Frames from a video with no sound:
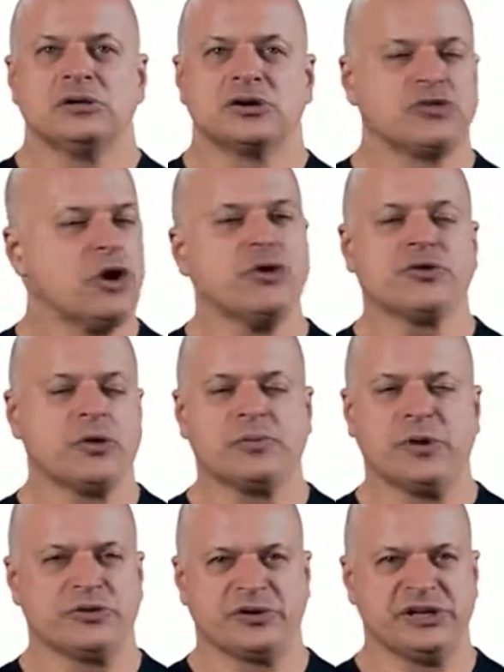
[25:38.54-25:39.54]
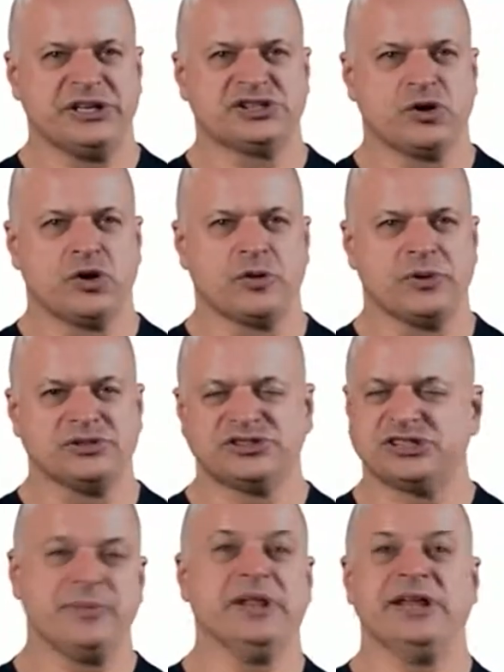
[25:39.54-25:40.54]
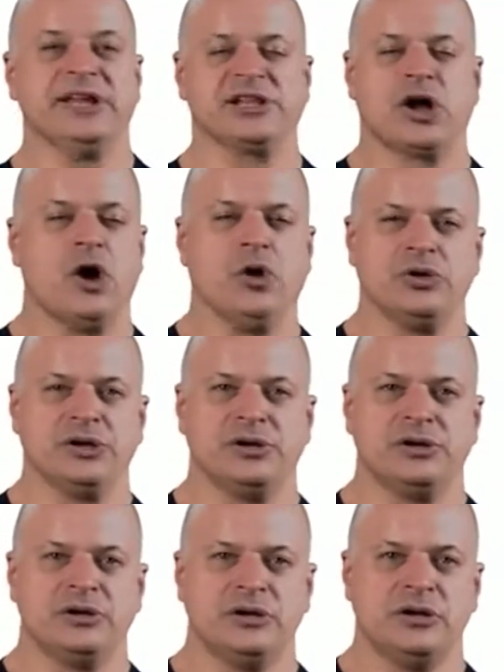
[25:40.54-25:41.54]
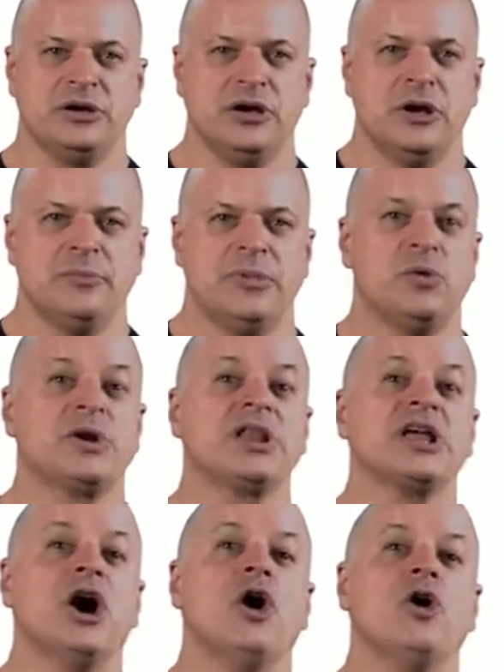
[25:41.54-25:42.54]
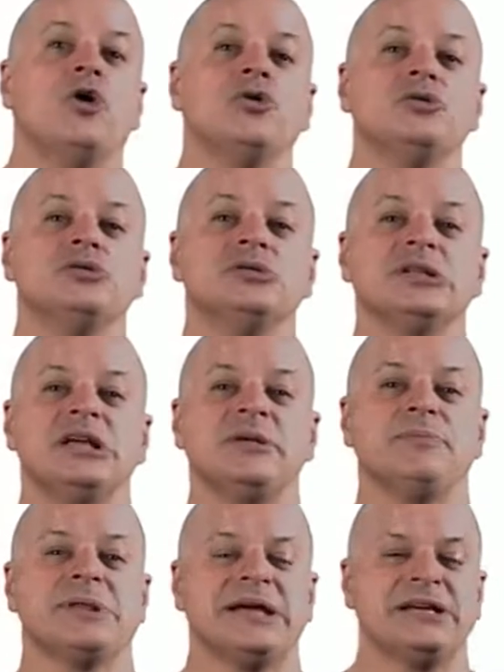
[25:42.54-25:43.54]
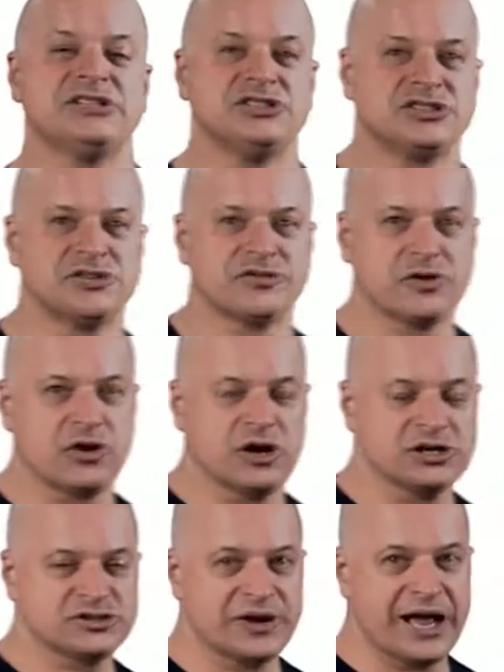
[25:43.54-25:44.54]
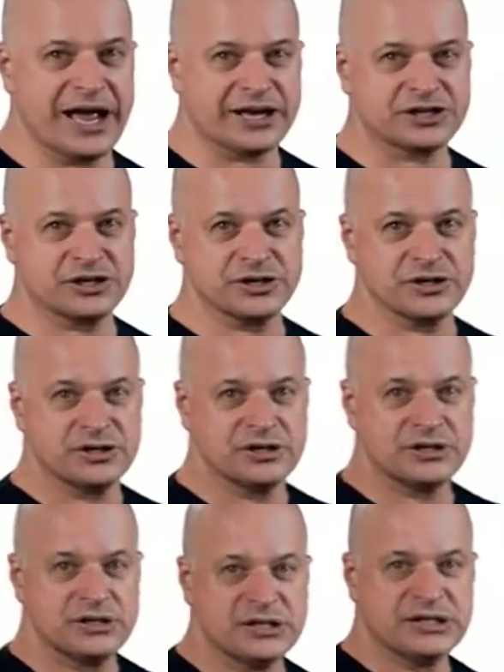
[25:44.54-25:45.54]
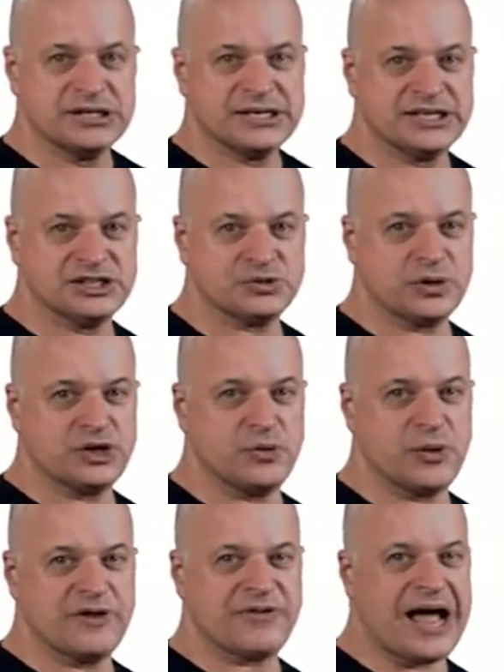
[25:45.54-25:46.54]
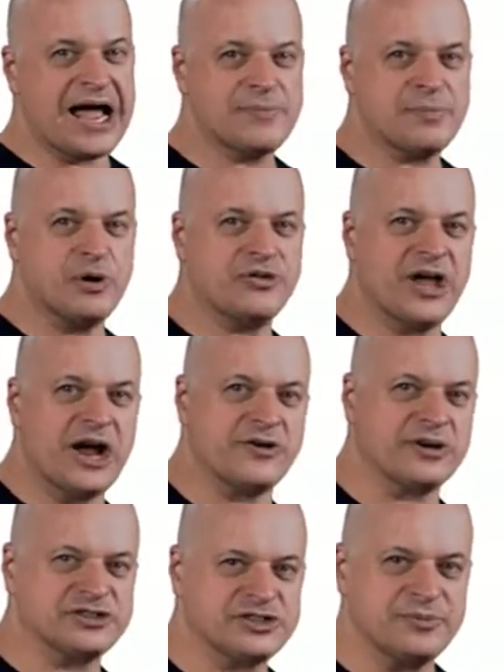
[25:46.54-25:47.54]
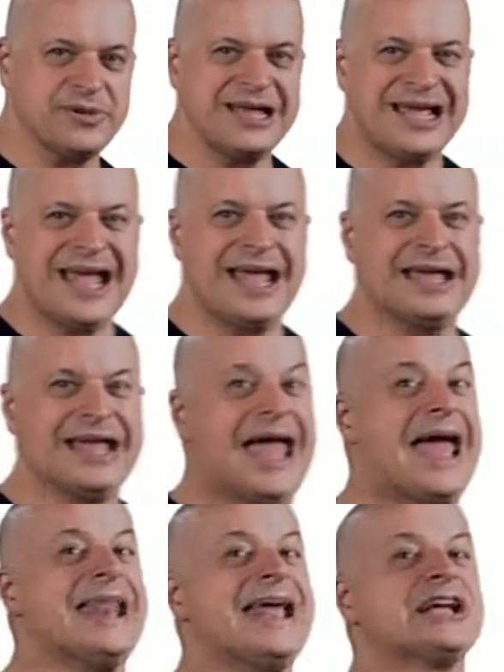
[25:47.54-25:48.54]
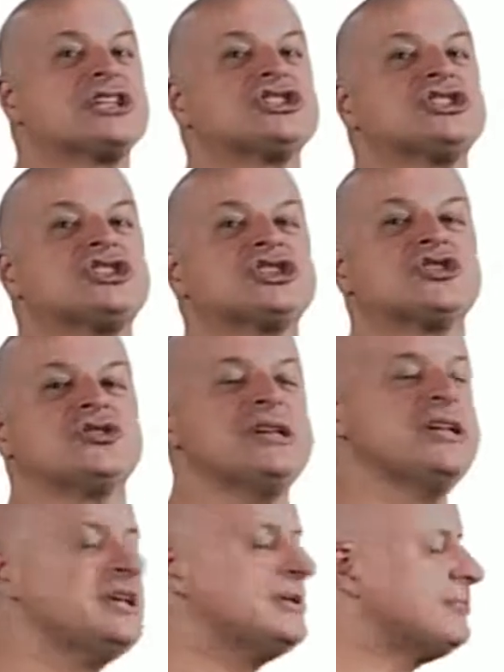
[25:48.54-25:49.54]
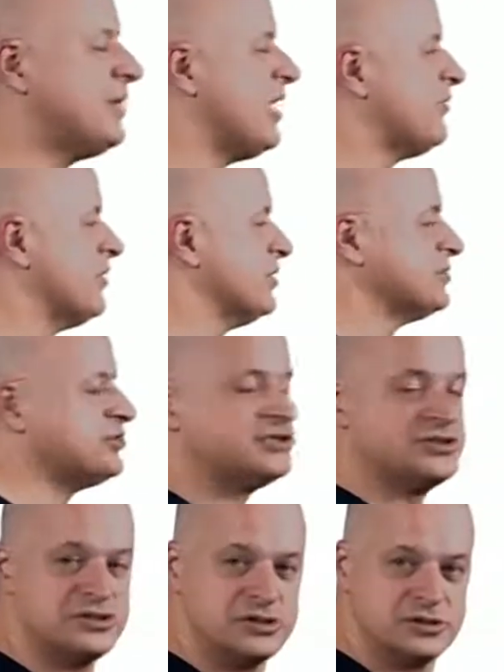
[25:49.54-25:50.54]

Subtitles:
growth hormone-releasing hormone stimulating the colon. But one of the only places of cross-reaction is when you have hypothyroidism at extreme levels.